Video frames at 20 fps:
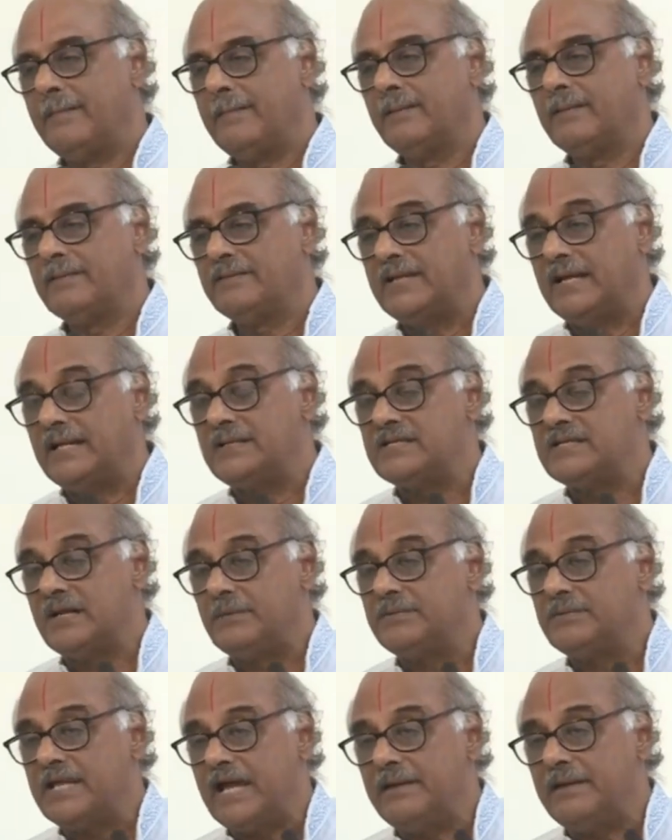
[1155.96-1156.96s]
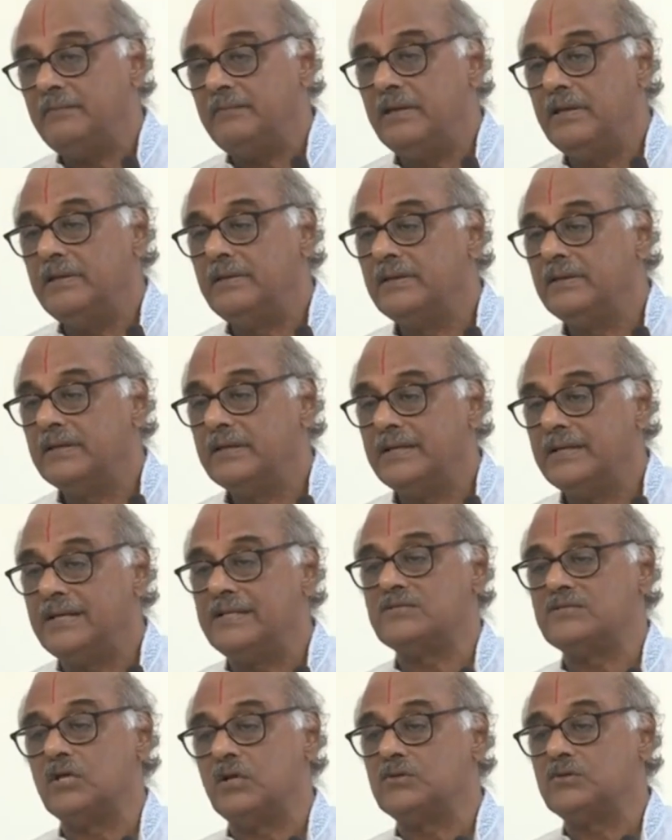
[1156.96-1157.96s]
Then sometimes it
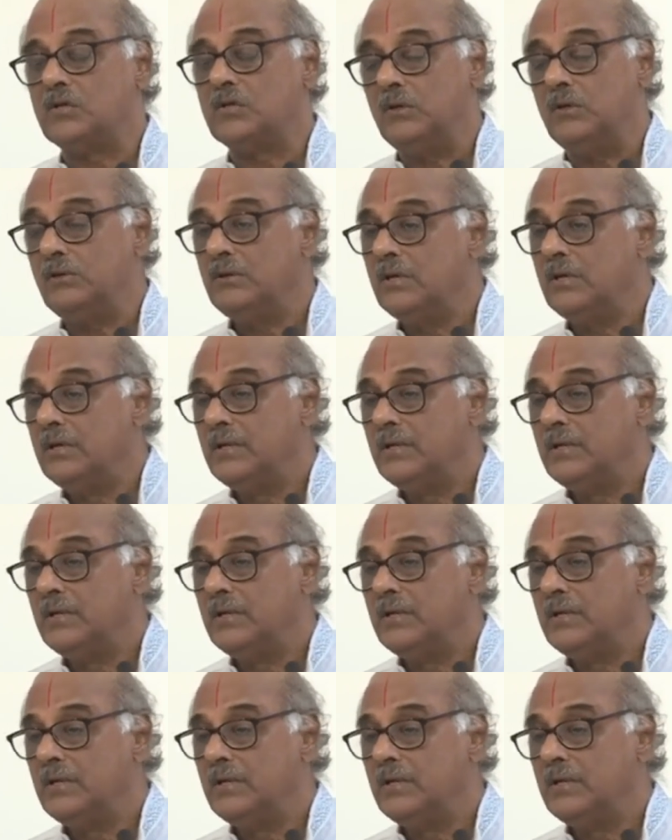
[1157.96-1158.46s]
is also